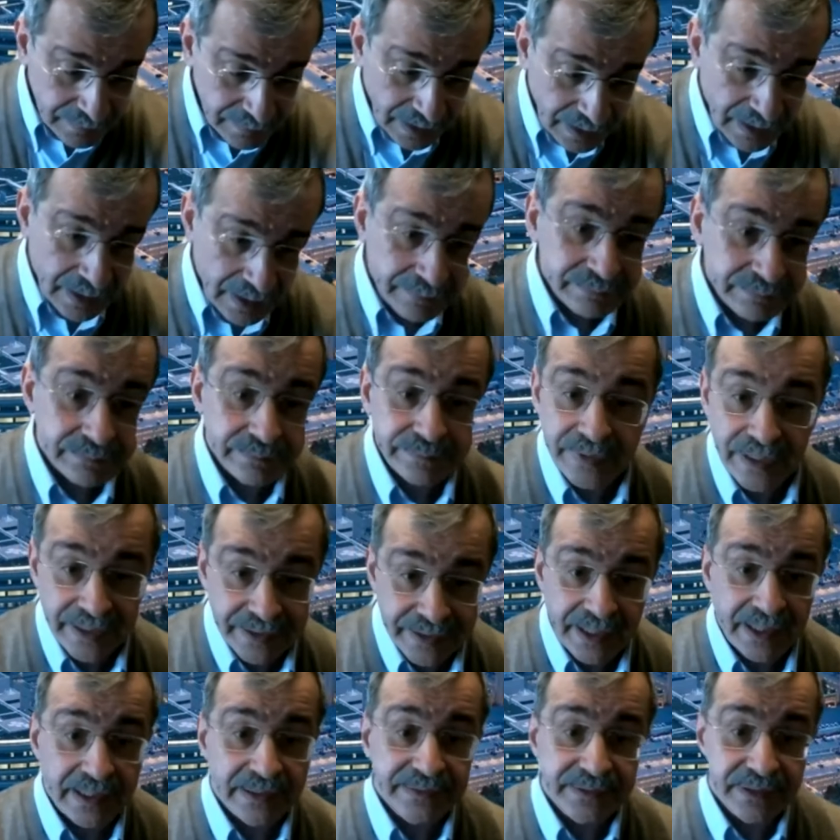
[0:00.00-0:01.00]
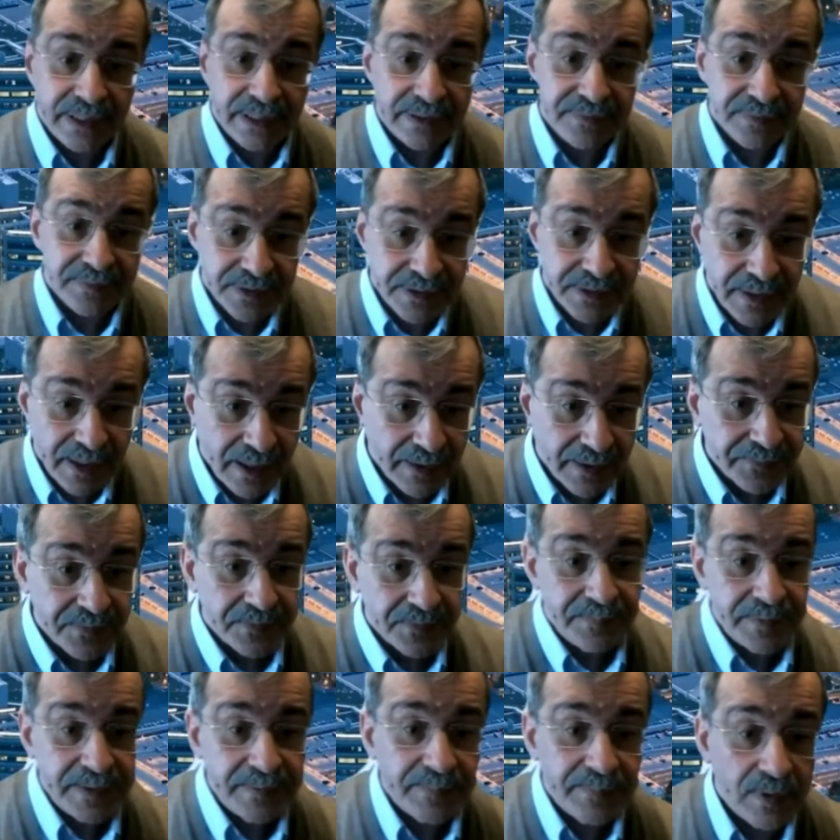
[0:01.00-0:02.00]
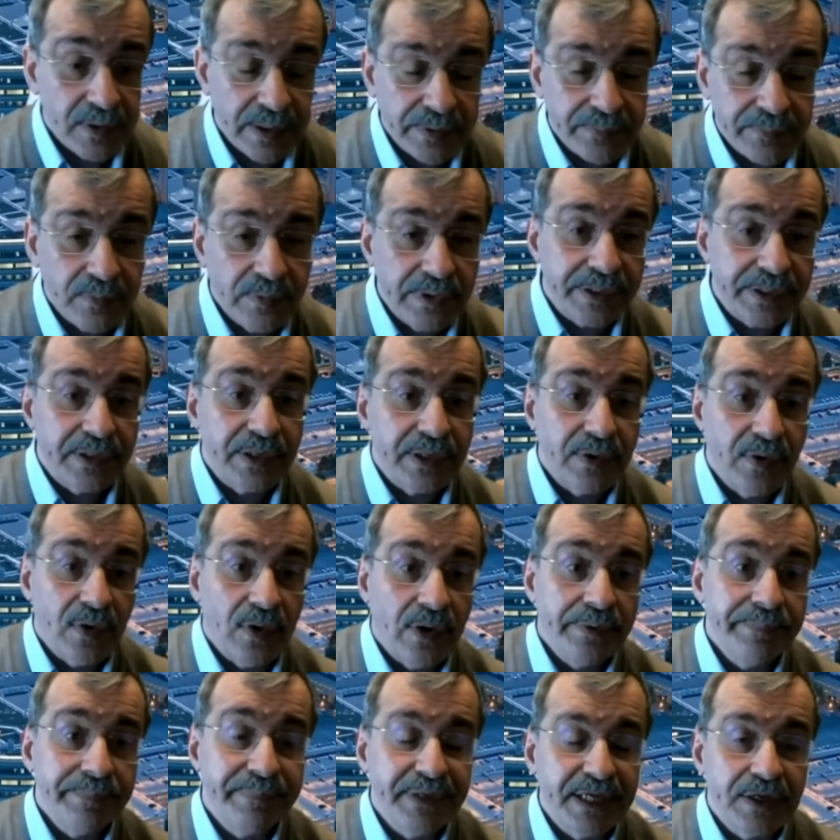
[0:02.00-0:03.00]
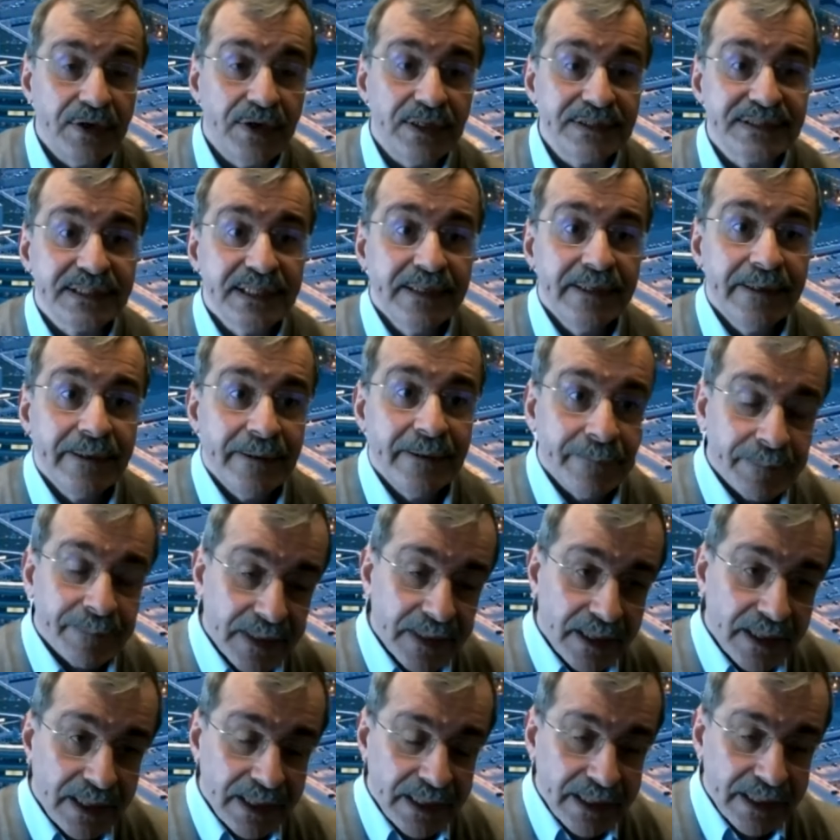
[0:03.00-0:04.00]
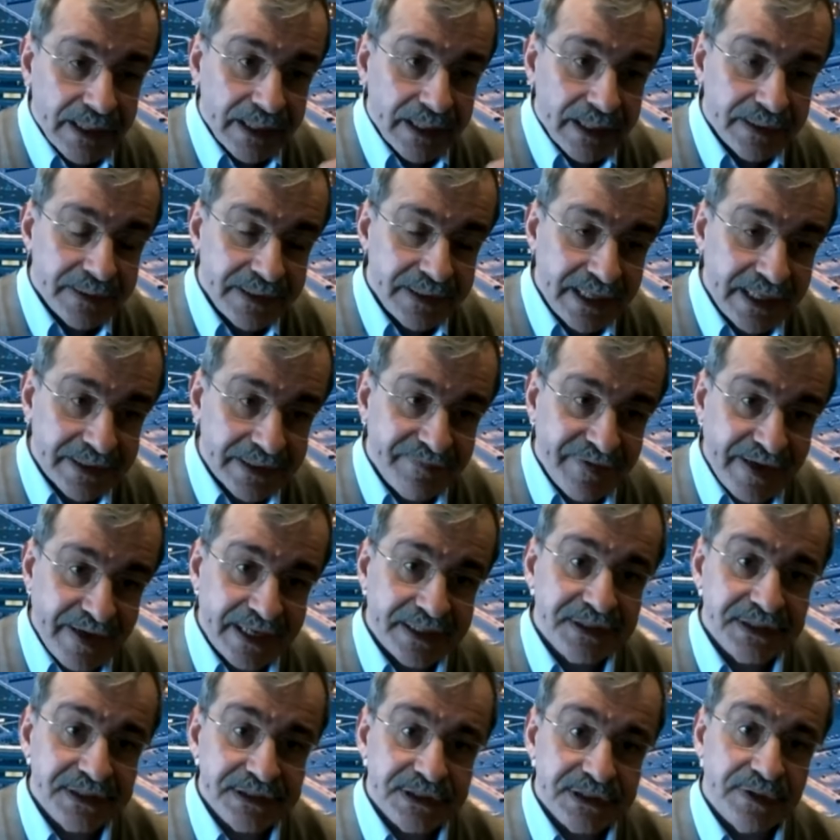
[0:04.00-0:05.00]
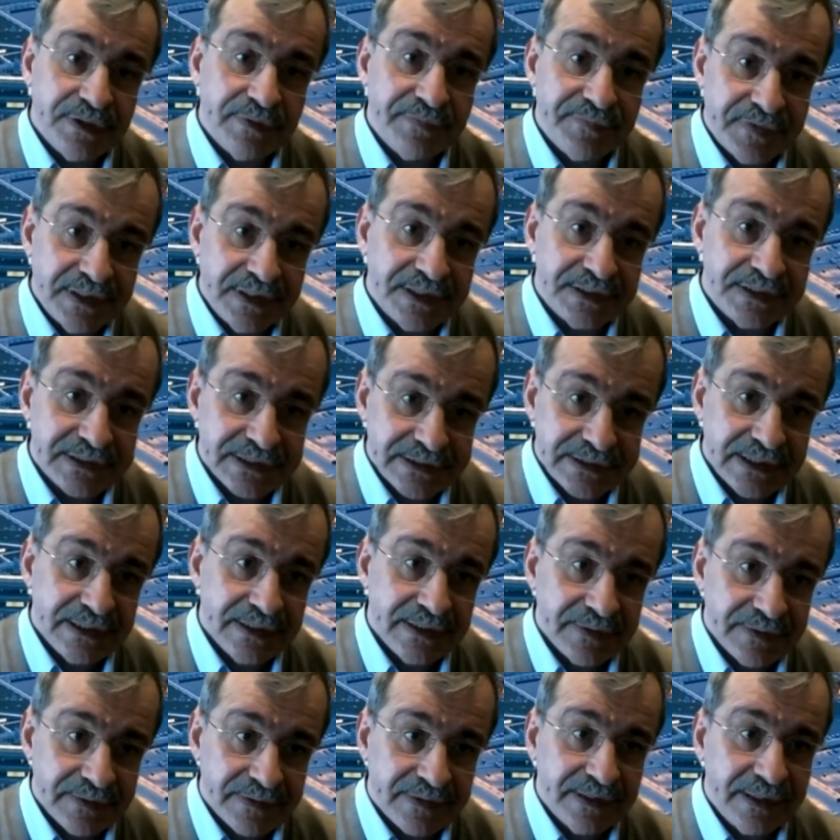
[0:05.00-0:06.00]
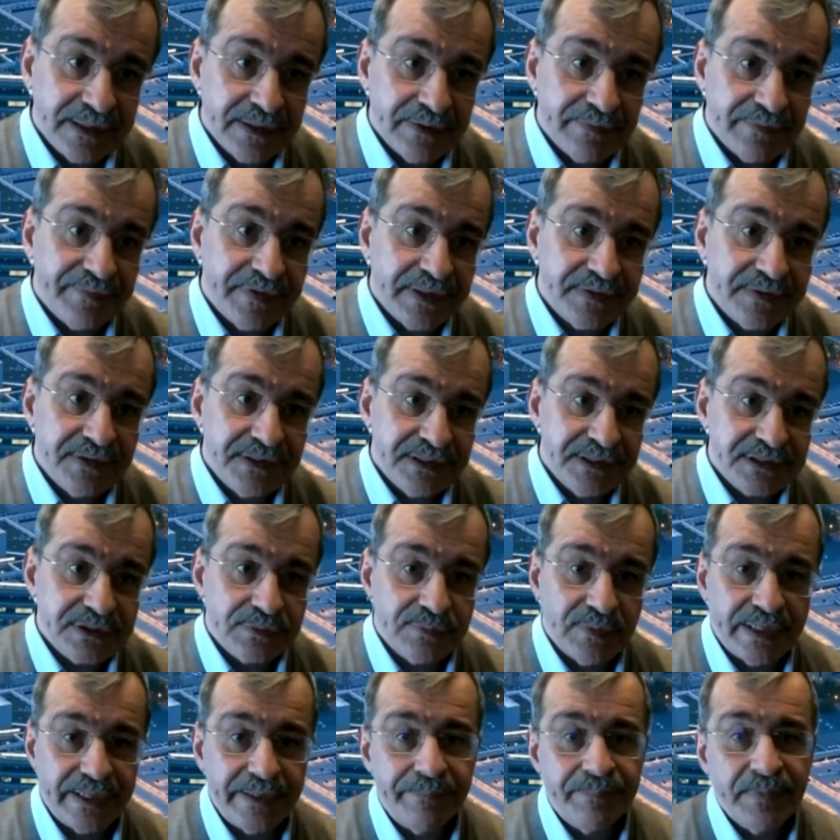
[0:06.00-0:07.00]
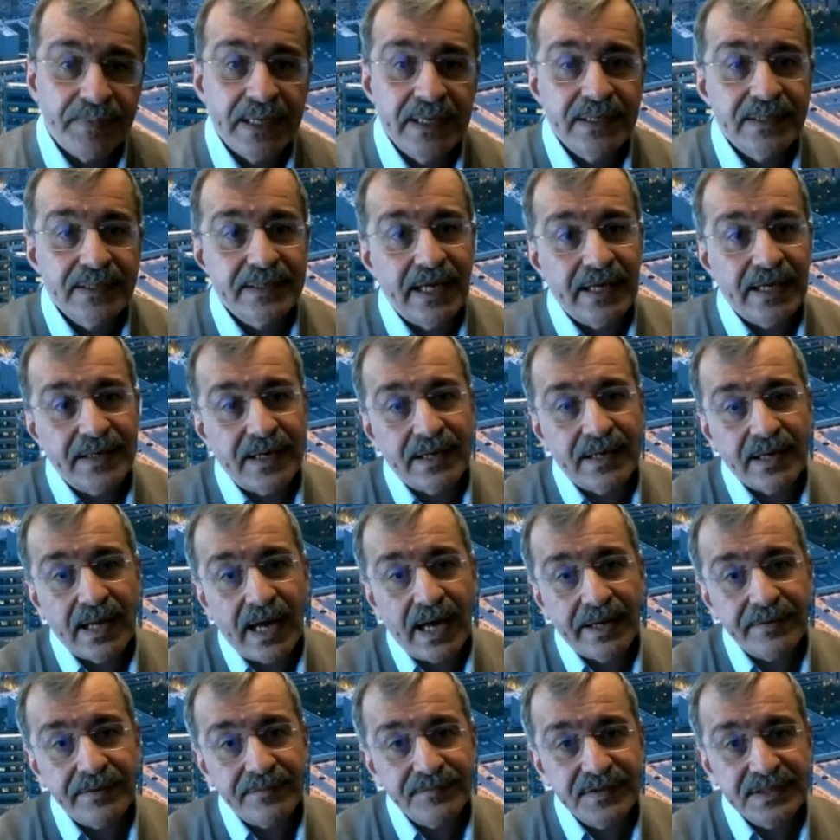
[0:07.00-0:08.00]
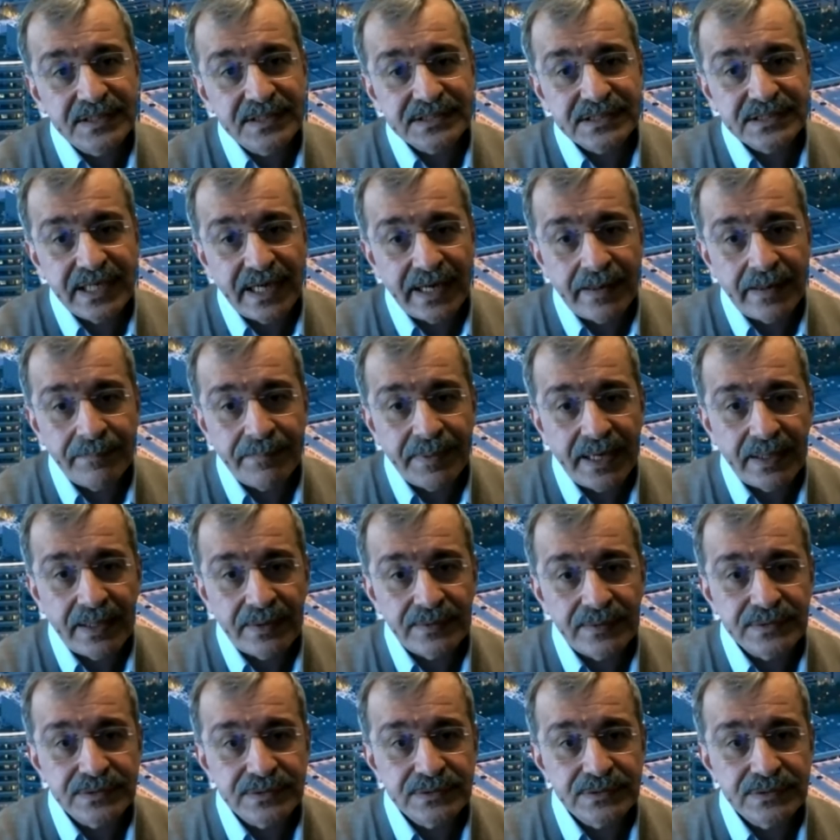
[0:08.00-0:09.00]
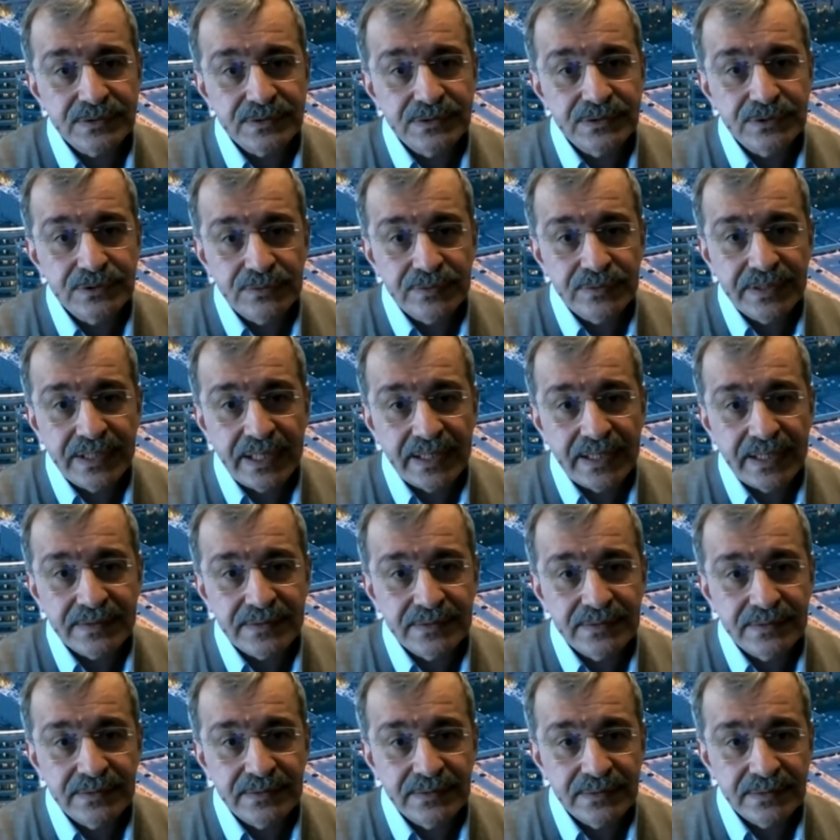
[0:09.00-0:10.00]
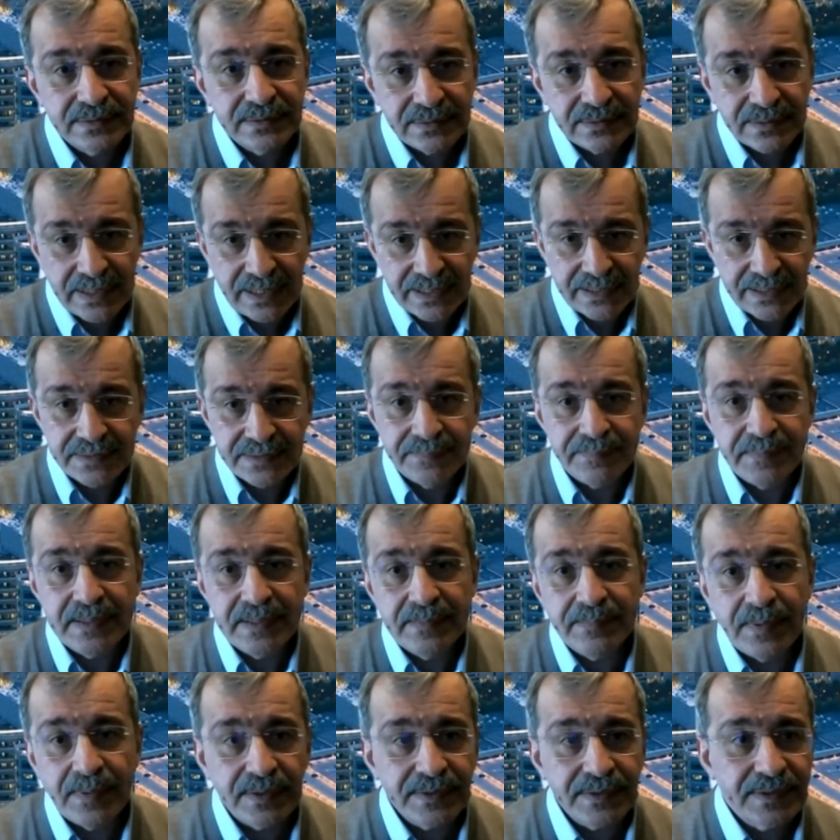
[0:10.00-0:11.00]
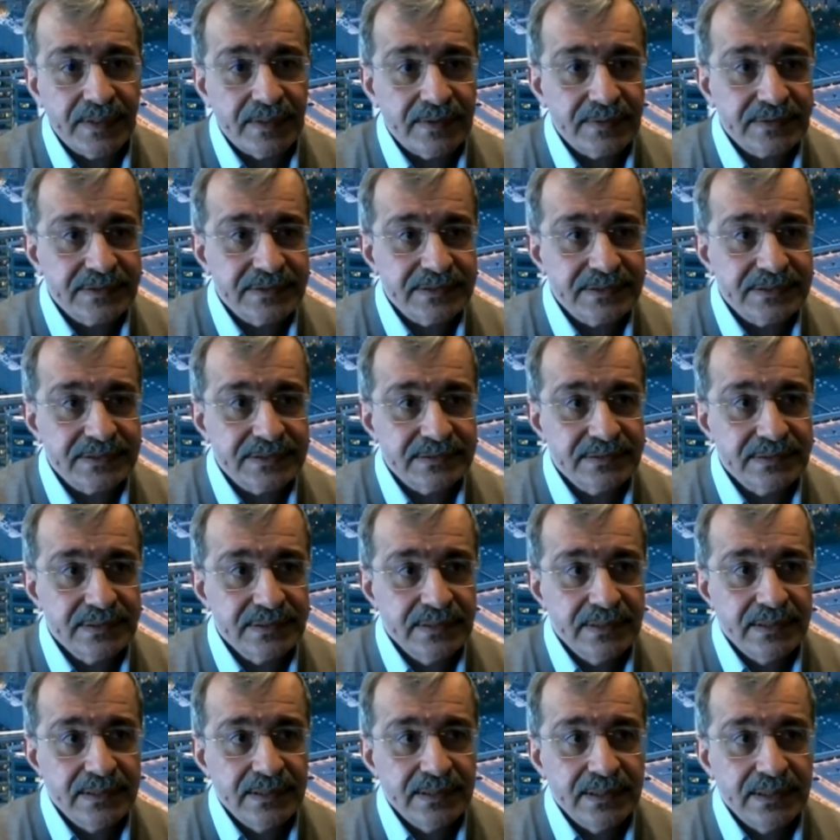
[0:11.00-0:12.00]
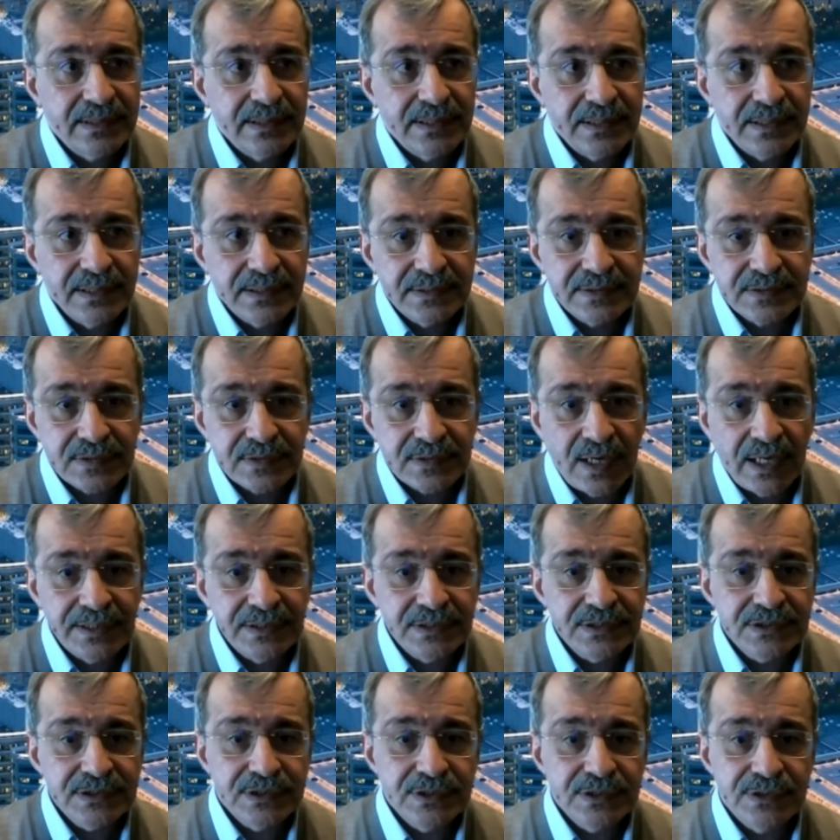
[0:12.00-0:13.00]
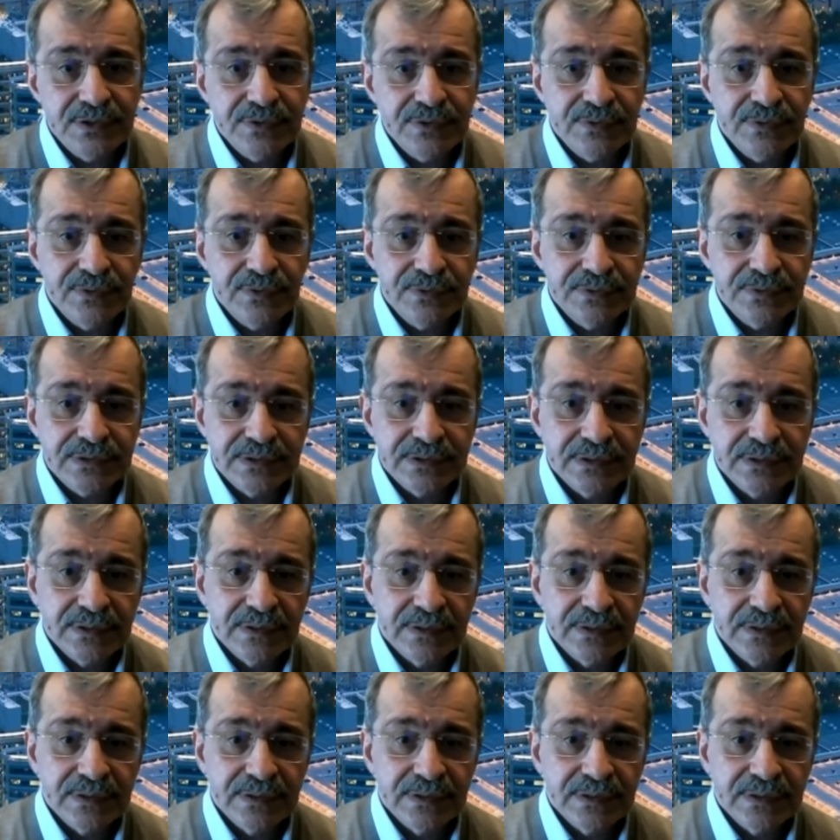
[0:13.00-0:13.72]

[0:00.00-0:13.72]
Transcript: I'm um, and I, I think other people are working on because the advantage of this, think of it this way, that a lot of these compounds do get, like the PPAR deltas, trying to use